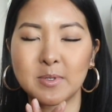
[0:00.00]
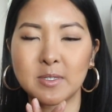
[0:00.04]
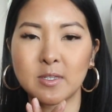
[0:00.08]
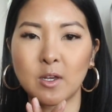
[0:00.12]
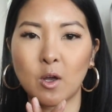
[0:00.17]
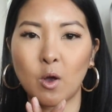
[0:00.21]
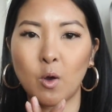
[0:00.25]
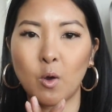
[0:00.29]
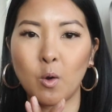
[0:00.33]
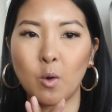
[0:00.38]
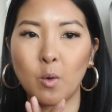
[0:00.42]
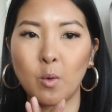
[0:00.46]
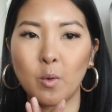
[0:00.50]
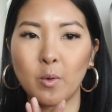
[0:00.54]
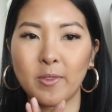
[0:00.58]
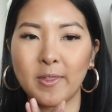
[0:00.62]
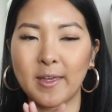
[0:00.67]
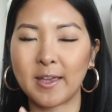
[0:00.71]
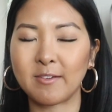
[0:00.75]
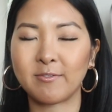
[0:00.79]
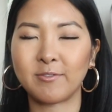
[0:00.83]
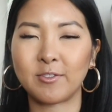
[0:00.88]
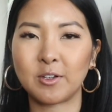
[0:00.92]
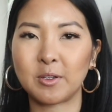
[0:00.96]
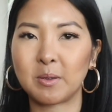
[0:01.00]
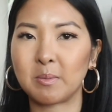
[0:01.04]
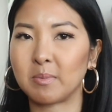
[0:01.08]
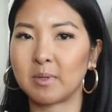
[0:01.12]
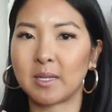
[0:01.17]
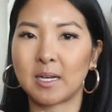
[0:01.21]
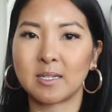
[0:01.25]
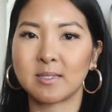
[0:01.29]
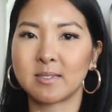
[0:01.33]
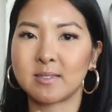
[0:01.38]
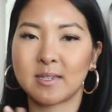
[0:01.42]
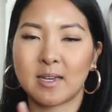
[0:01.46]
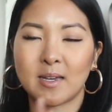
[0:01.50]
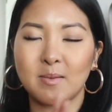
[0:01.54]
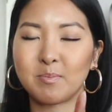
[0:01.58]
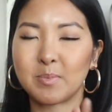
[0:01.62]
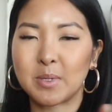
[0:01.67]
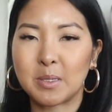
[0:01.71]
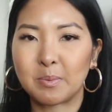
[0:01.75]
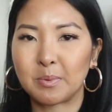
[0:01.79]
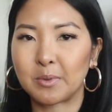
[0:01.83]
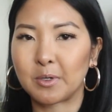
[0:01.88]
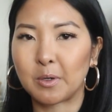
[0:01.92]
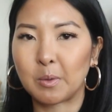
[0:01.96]
so thankful and blessed that
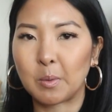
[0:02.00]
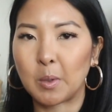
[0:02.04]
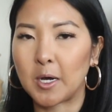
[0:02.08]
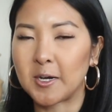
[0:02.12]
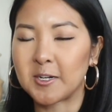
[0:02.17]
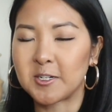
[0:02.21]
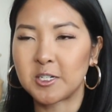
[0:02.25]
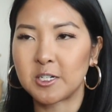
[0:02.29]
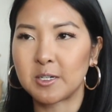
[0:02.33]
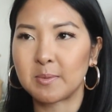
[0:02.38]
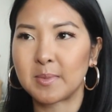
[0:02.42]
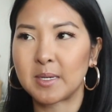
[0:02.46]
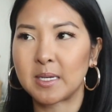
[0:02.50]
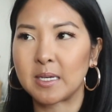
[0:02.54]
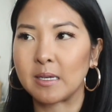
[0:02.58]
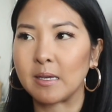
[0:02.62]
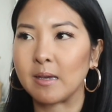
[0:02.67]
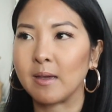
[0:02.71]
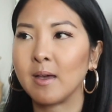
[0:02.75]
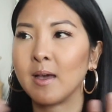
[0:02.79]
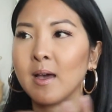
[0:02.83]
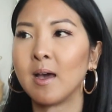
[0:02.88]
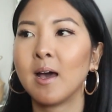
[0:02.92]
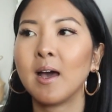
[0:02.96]
people are watching me